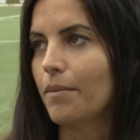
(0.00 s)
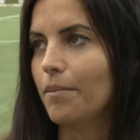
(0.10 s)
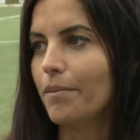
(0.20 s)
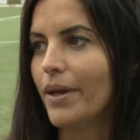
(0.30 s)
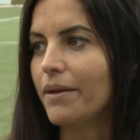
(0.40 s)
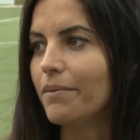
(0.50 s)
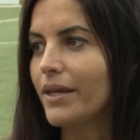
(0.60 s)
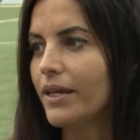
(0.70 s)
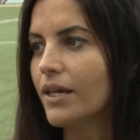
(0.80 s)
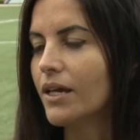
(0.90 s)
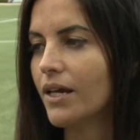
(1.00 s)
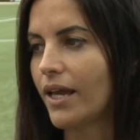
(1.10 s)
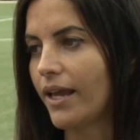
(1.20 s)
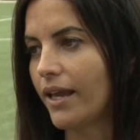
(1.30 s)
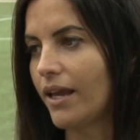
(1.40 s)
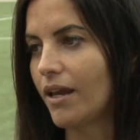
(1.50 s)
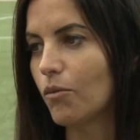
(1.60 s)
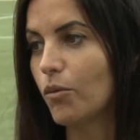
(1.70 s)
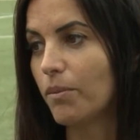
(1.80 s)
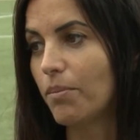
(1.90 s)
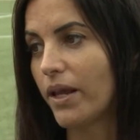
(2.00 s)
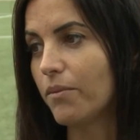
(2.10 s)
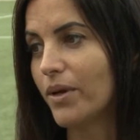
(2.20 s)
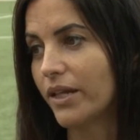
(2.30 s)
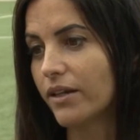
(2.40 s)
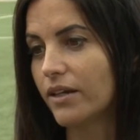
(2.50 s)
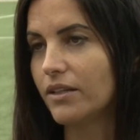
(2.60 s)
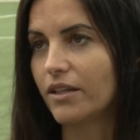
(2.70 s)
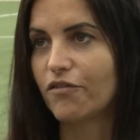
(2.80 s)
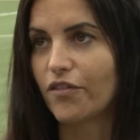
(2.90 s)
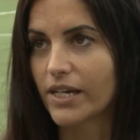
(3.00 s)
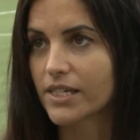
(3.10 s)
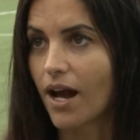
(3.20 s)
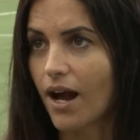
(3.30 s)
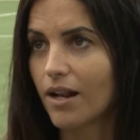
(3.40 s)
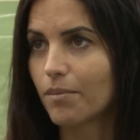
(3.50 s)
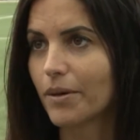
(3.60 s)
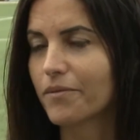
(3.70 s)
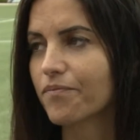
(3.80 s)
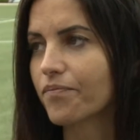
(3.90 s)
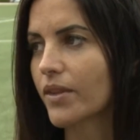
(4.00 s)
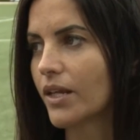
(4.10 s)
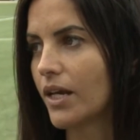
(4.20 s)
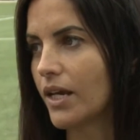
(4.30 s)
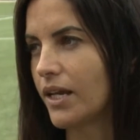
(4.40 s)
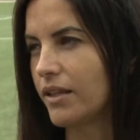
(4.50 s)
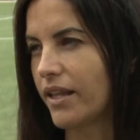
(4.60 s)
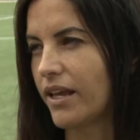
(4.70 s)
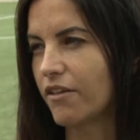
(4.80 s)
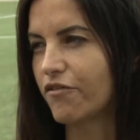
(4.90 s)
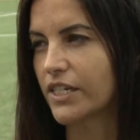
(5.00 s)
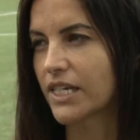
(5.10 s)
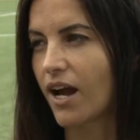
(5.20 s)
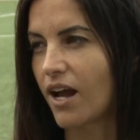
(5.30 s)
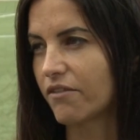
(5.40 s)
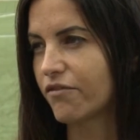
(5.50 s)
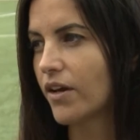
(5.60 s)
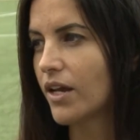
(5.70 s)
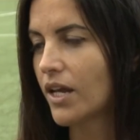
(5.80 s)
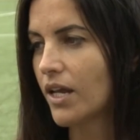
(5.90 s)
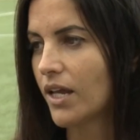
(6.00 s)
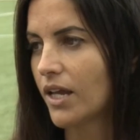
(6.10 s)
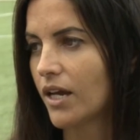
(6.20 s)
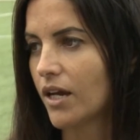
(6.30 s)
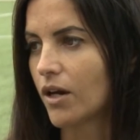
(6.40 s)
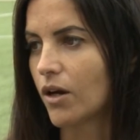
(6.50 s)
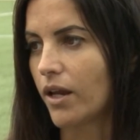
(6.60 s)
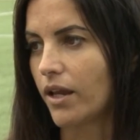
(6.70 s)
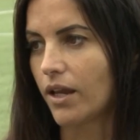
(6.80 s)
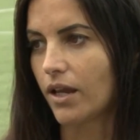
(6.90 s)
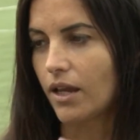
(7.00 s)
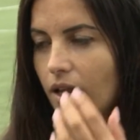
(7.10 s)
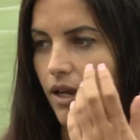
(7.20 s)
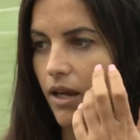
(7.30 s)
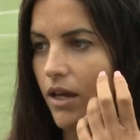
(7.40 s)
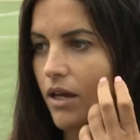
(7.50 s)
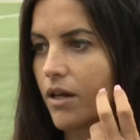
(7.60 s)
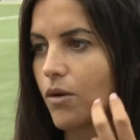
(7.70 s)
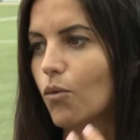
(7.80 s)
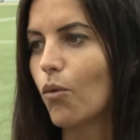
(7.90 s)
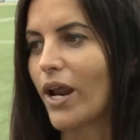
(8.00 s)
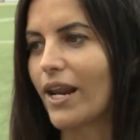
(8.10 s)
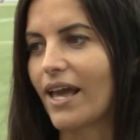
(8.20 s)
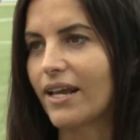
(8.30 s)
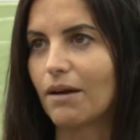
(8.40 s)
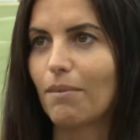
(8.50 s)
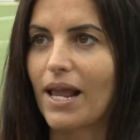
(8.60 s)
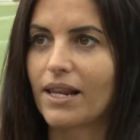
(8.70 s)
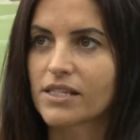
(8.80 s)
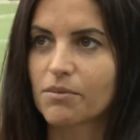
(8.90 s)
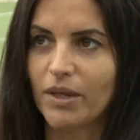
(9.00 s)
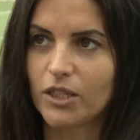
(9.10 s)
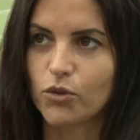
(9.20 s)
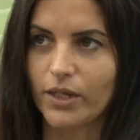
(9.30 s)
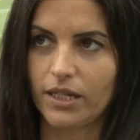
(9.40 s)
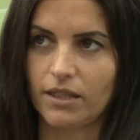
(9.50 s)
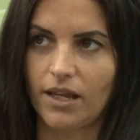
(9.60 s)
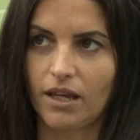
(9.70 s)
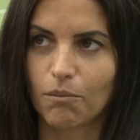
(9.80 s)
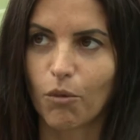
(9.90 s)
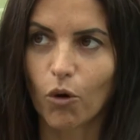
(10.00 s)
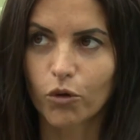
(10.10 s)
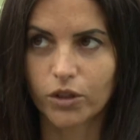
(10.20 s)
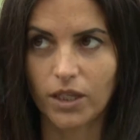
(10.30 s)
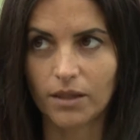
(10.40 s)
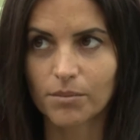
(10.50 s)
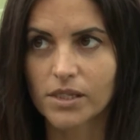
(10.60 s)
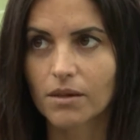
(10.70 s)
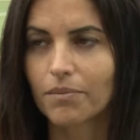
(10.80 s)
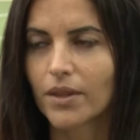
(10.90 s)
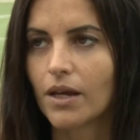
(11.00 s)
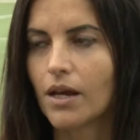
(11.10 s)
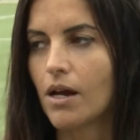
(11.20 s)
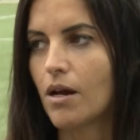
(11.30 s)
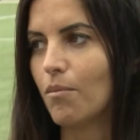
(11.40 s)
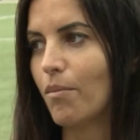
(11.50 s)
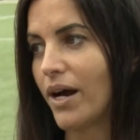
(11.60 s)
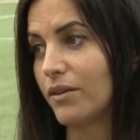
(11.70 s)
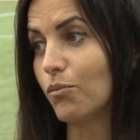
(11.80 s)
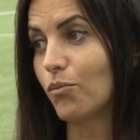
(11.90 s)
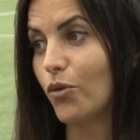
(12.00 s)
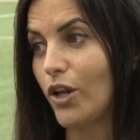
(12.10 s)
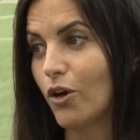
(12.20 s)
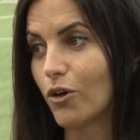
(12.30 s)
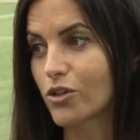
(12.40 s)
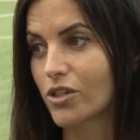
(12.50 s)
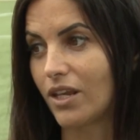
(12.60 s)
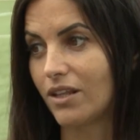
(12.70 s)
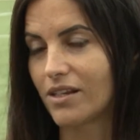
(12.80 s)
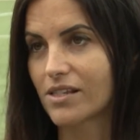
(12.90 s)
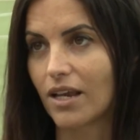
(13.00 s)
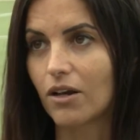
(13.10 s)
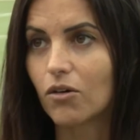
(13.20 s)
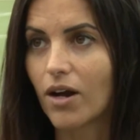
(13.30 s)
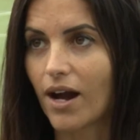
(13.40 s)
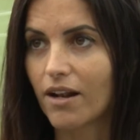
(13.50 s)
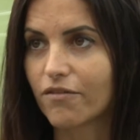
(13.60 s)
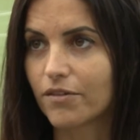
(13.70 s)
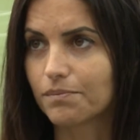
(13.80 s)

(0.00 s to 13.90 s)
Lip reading: Maybe we play better in the first half. In the first half, we're like a balance between the both teams, but we lost in the second half.